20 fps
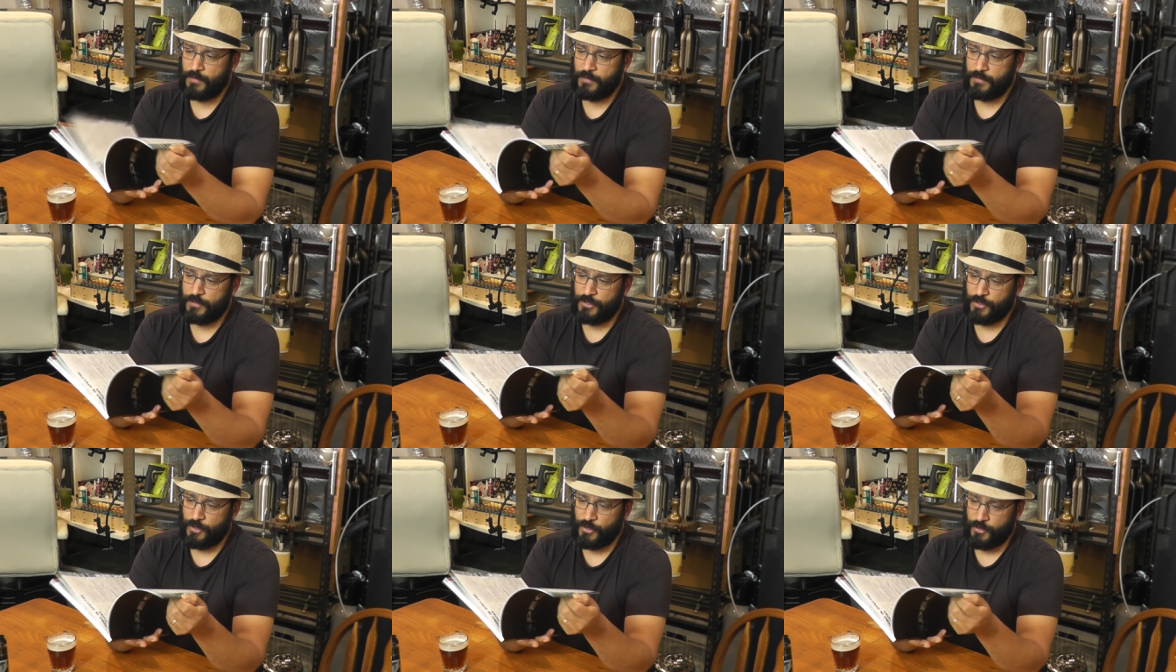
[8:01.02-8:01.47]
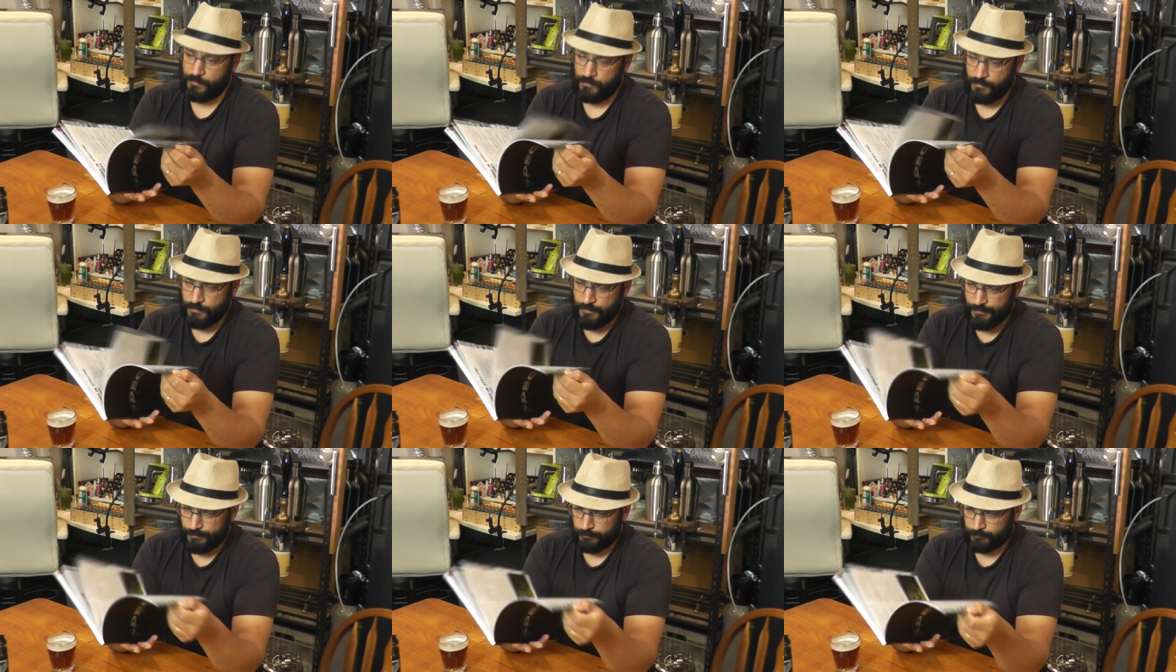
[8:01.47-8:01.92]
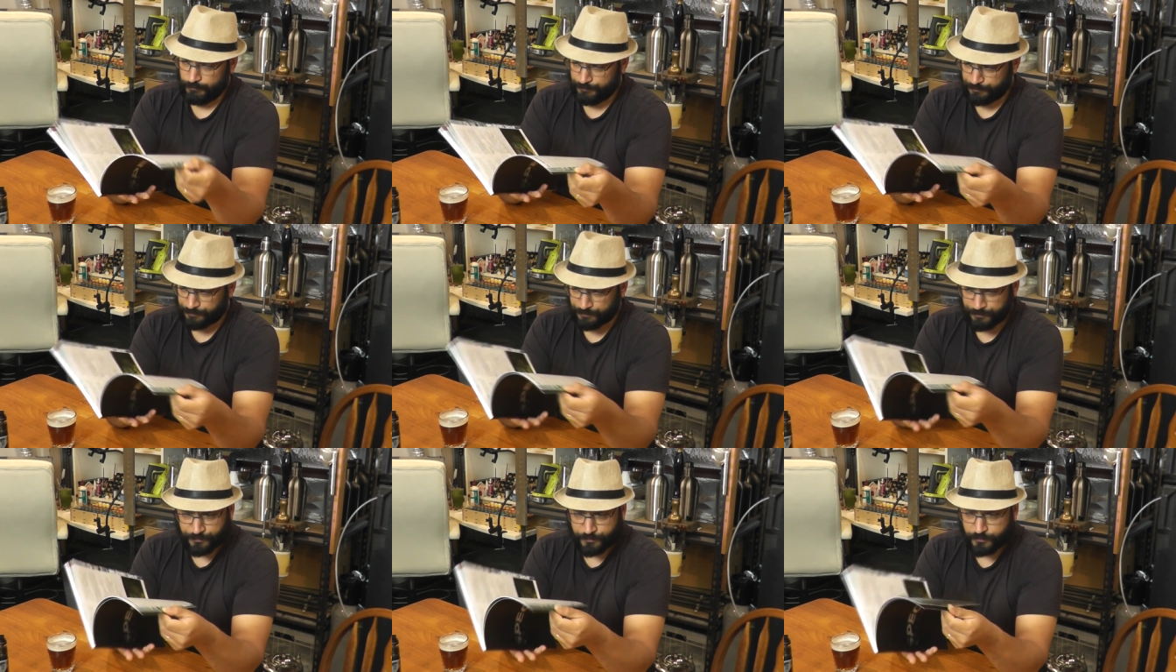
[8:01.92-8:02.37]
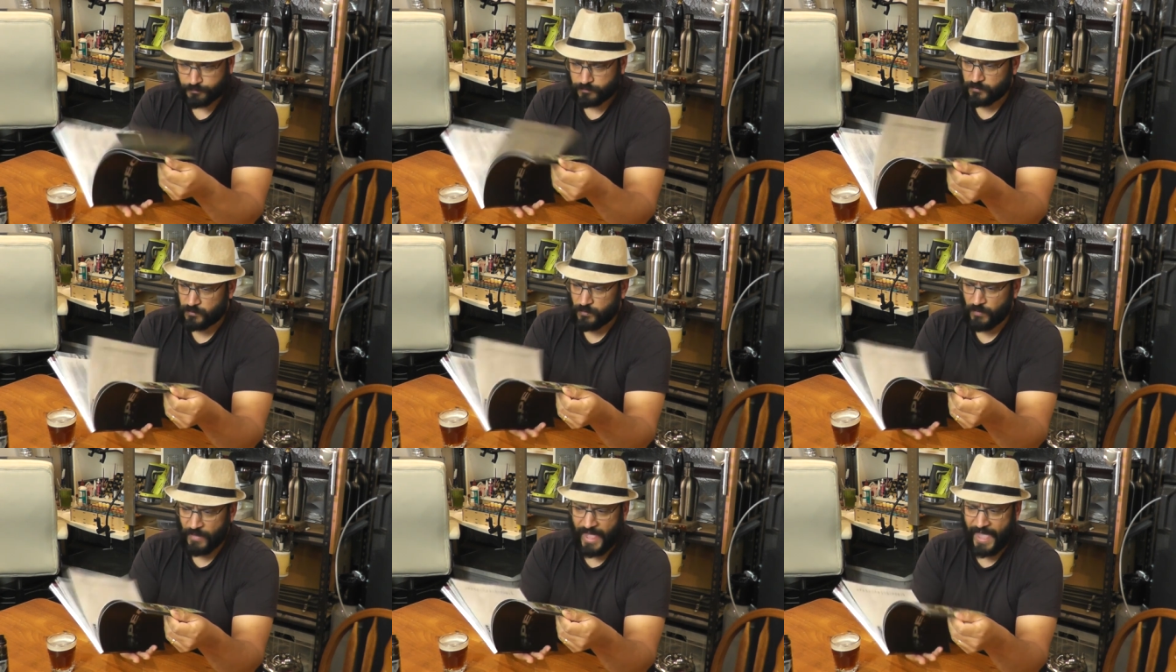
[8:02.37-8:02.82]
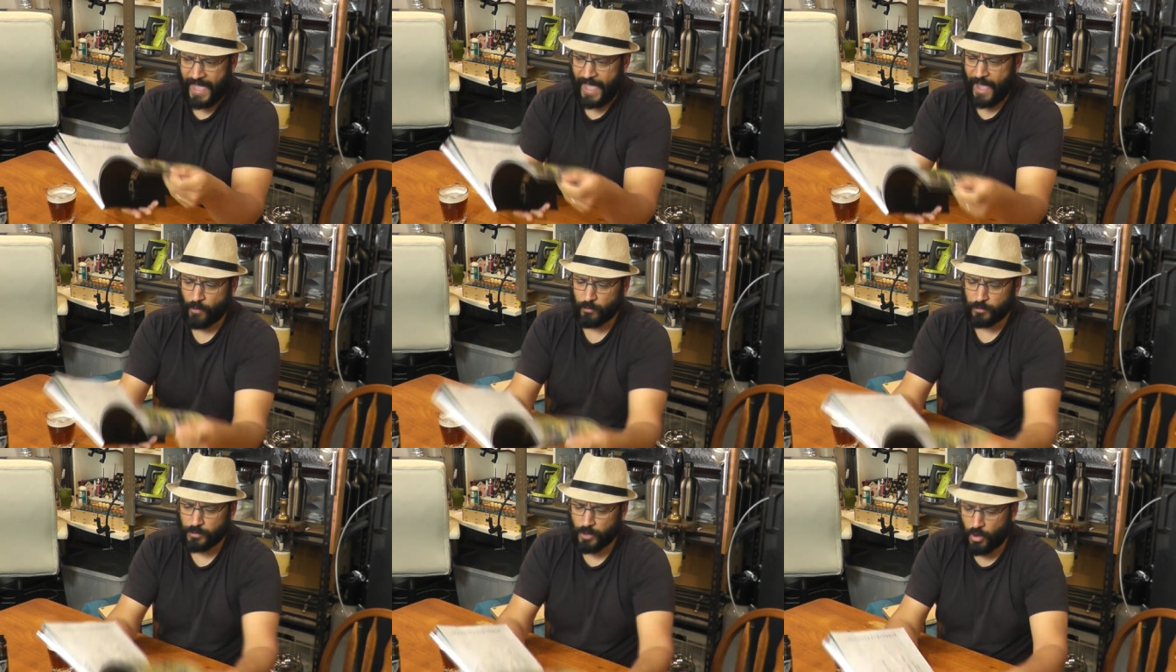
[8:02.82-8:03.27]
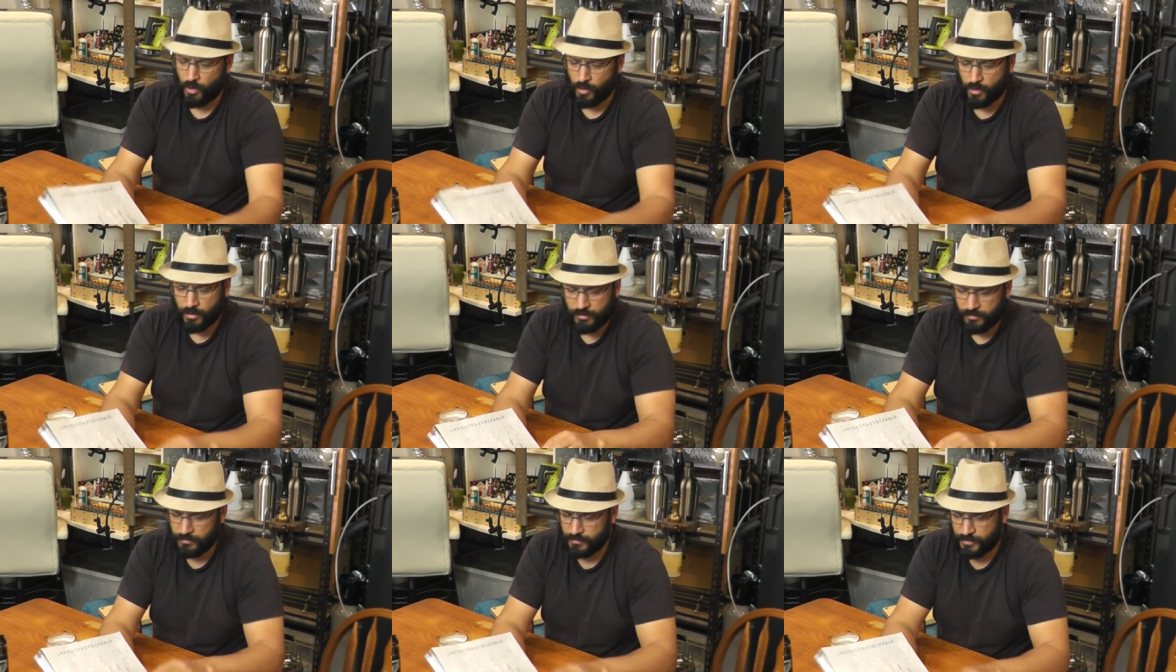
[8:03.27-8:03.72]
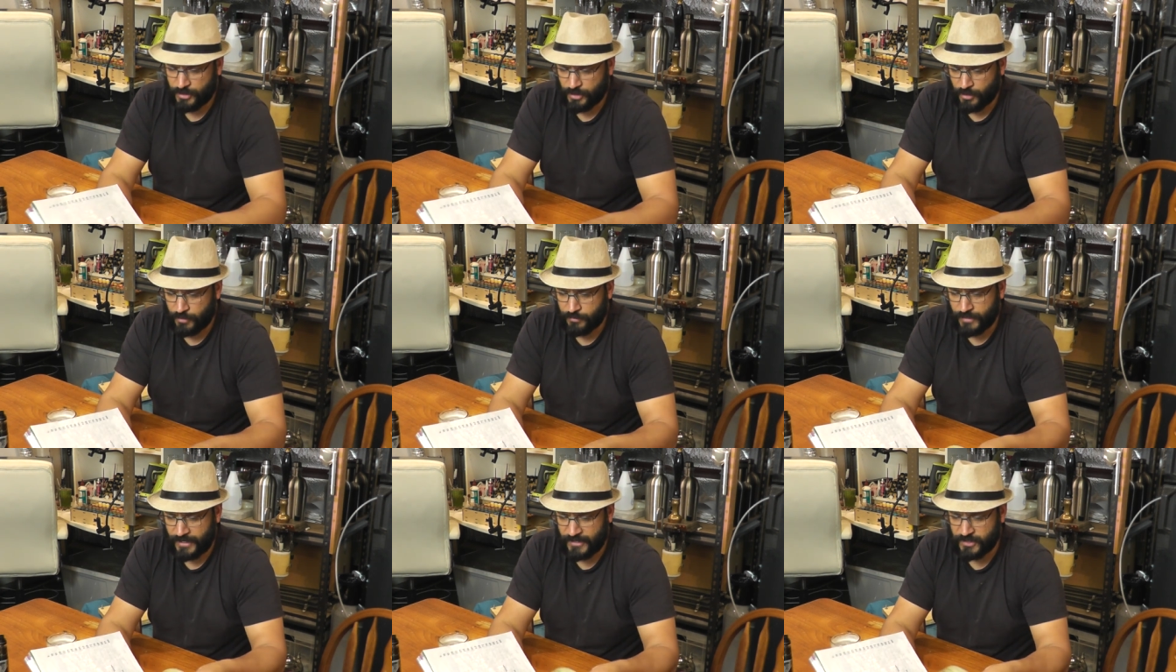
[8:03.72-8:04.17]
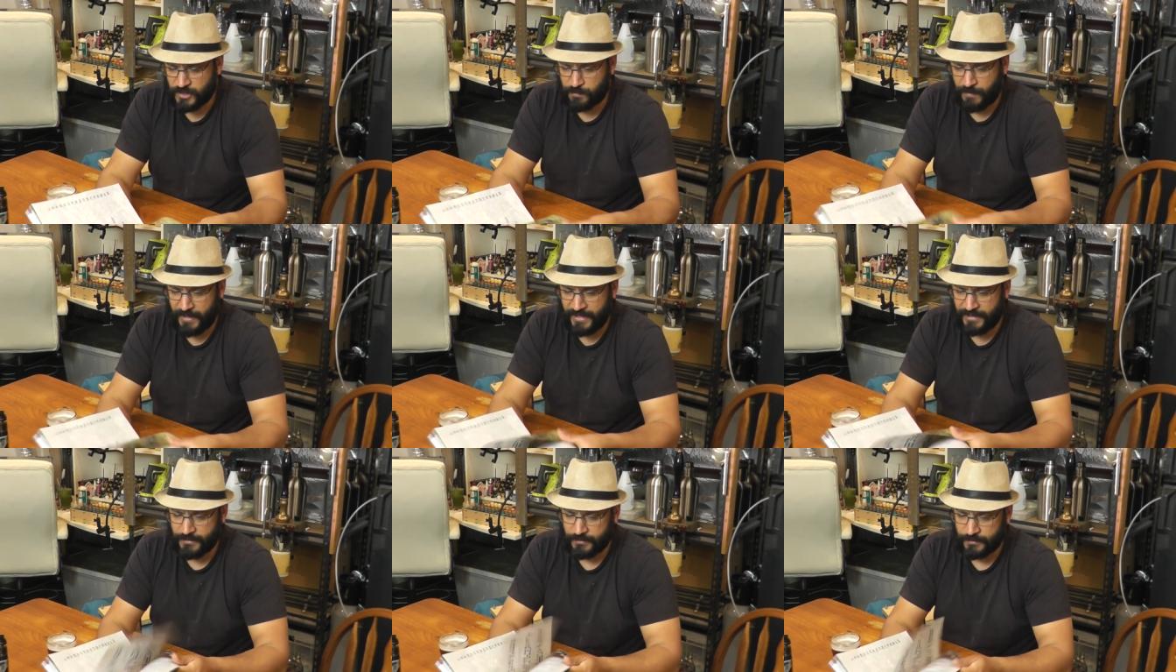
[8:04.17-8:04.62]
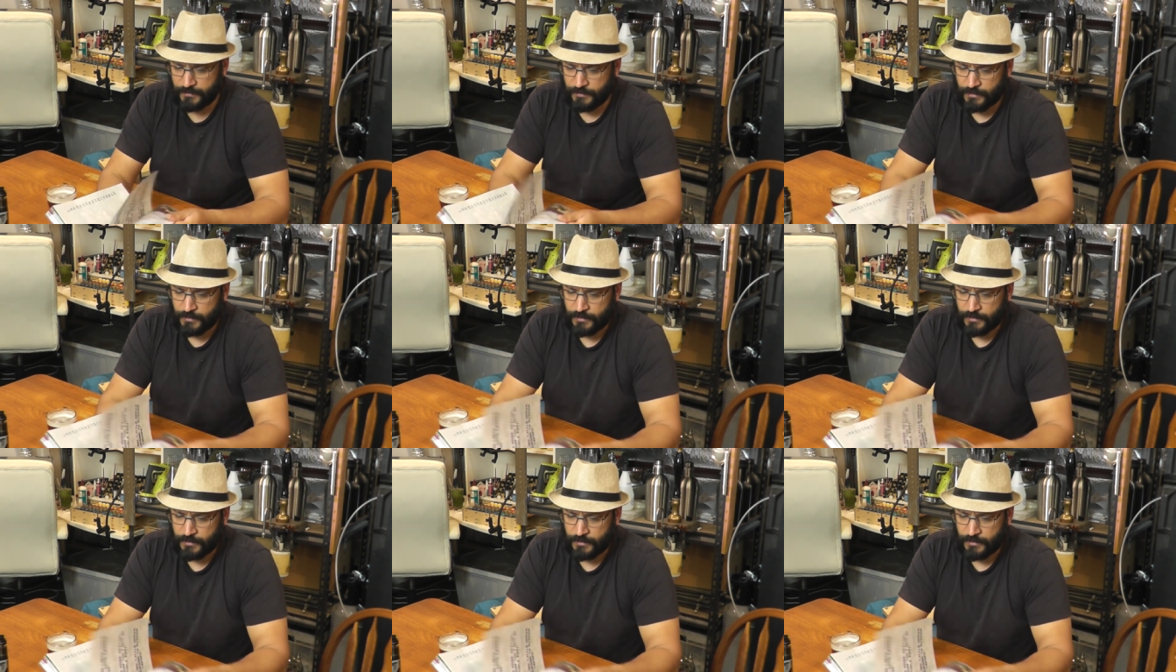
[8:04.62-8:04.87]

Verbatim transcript: you know, how long, you know, they spent